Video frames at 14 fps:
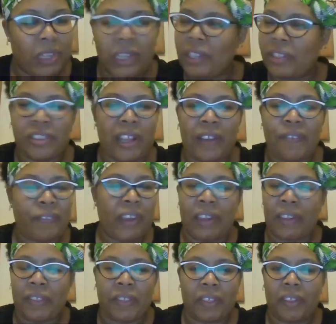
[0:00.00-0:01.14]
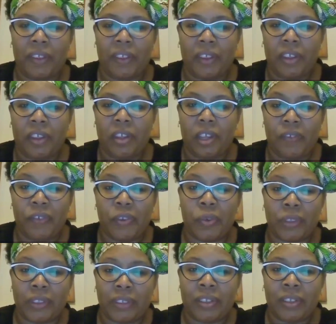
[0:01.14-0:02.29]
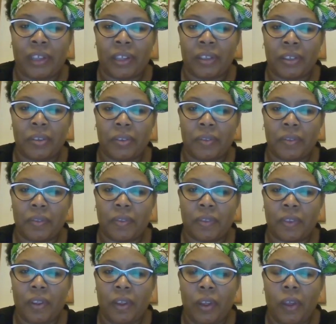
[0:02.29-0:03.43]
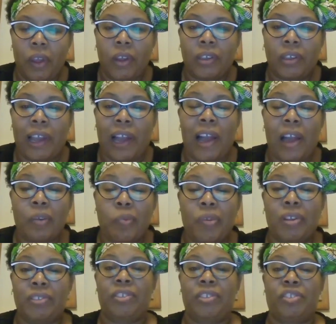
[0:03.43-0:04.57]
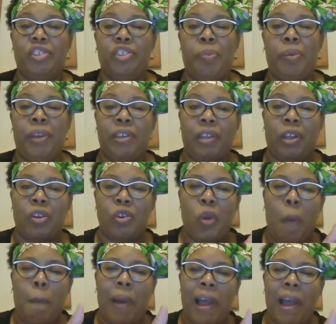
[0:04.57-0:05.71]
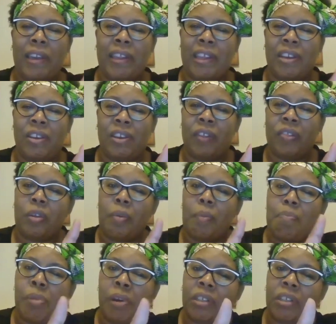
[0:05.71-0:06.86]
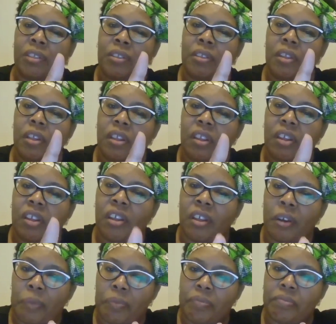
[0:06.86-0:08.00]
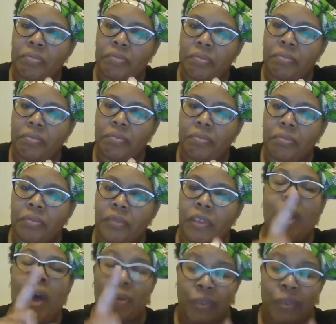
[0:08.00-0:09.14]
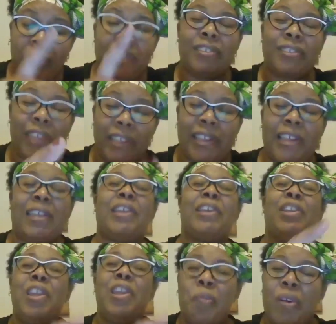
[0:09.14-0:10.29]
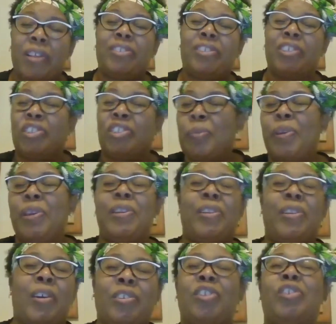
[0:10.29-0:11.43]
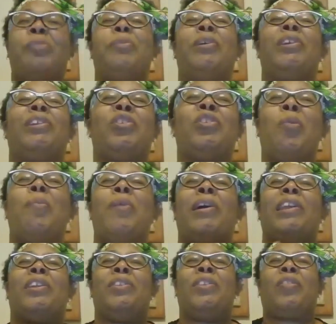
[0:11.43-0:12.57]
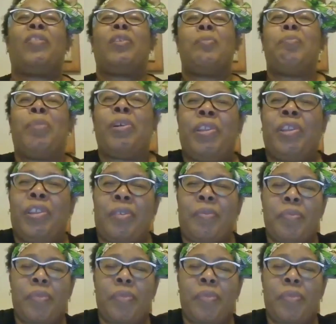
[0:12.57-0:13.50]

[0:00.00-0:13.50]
It's not faith if you can see it. God wants us to depend on nobody and nothing but Him. I'm going to say that again. He wants us depend on, to depend on nobody and nothing but Him.